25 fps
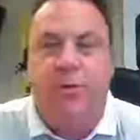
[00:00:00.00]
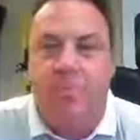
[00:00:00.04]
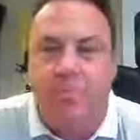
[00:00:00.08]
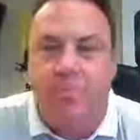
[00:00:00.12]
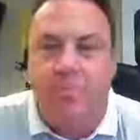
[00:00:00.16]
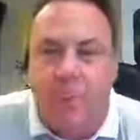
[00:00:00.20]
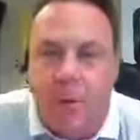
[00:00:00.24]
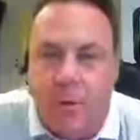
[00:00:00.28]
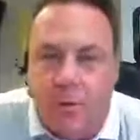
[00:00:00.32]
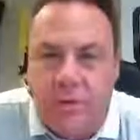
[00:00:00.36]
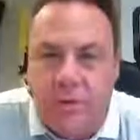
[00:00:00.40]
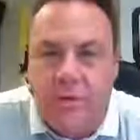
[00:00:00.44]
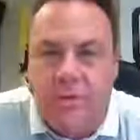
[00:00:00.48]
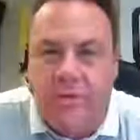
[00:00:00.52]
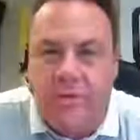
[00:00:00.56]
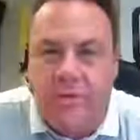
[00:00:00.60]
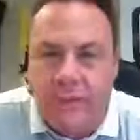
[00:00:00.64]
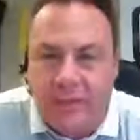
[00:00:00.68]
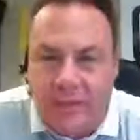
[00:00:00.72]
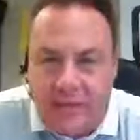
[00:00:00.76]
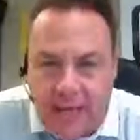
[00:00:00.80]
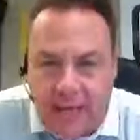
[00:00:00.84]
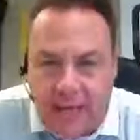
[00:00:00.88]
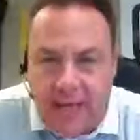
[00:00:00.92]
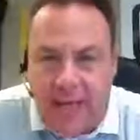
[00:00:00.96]
but most
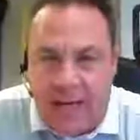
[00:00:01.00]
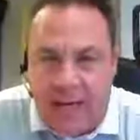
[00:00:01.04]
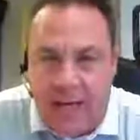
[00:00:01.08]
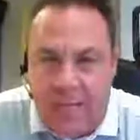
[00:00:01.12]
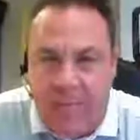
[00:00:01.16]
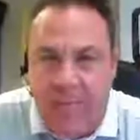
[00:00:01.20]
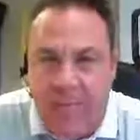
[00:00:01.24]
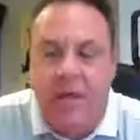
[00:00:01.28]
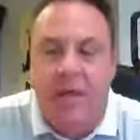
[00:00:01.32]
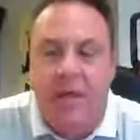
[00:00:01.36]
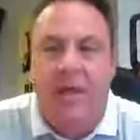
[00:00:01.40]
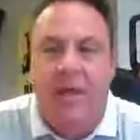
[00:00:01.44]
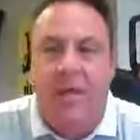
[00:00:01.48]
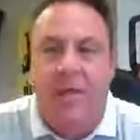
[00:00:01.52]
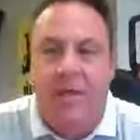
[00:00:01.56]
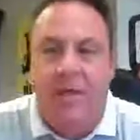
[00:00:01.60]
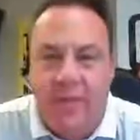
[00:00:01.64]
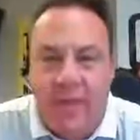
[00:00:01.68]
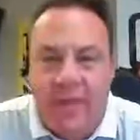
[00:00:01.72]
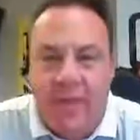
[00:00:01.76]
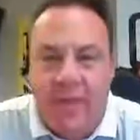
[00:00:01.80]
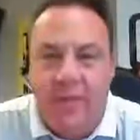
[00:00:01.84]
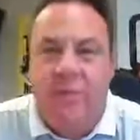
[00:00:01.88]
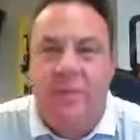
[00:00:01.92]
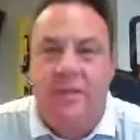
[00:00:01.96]
of the time
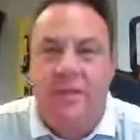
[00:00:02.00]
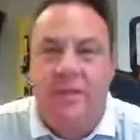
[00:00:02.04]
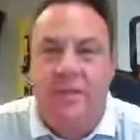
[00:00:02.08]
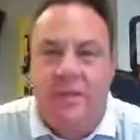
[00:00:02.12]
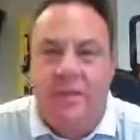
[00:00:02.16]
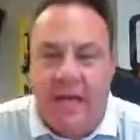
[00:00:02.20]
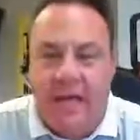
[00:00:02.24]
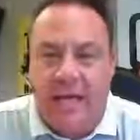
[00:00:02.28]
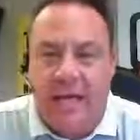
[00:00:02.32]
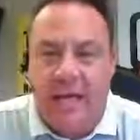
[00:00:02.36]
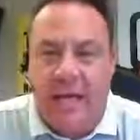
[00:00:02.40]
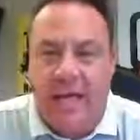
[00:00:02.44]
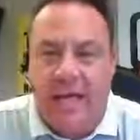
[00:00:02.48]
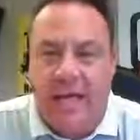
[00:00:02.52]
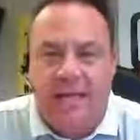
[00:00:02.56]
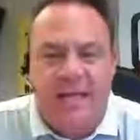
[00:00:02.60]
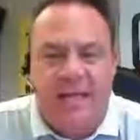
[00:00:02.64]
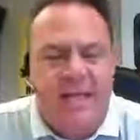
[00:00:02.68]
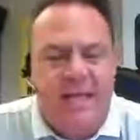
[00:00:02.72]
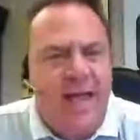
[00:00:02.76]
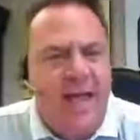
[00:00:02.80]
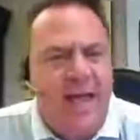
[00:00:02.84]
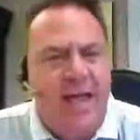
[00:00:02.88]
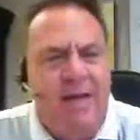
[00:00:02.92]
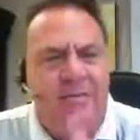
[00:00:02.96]
they will say yes.